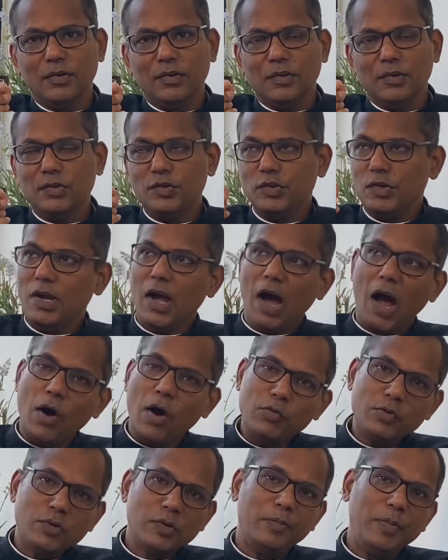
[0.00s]
She
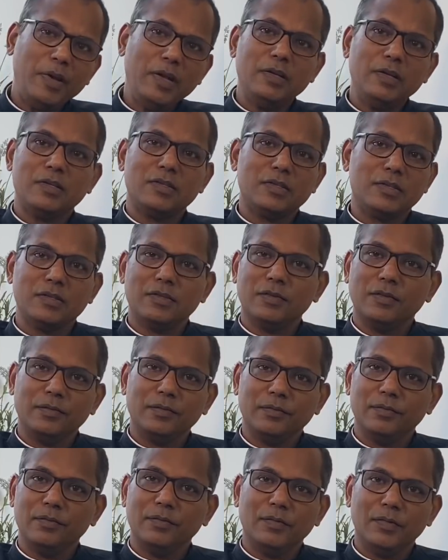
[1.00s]
outbeats
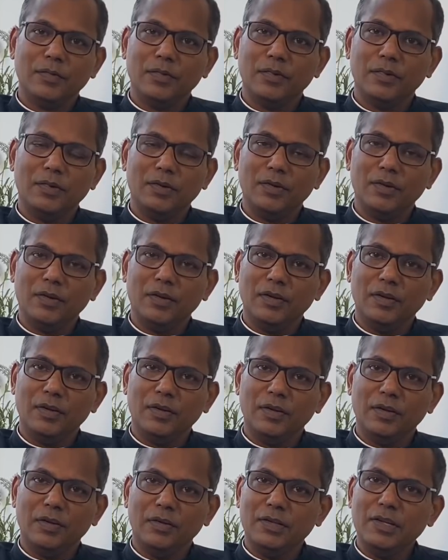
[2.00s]

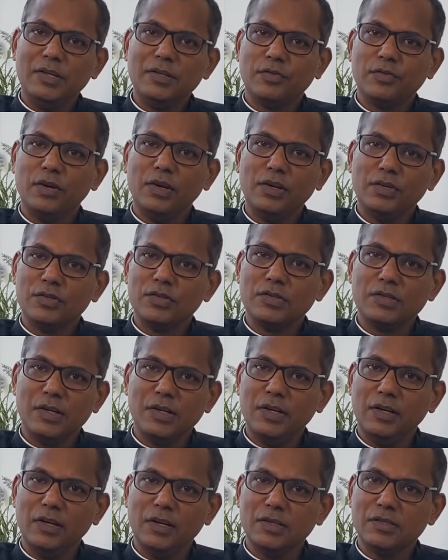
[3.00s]
these religious
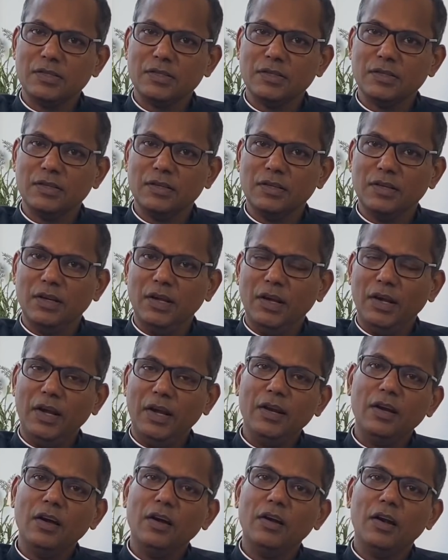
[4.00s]
leaders
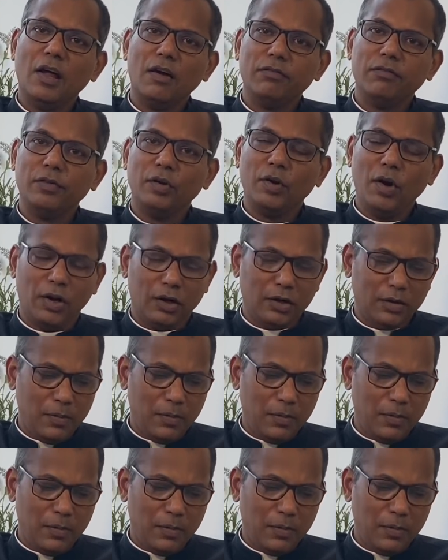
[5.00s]
in her love for God.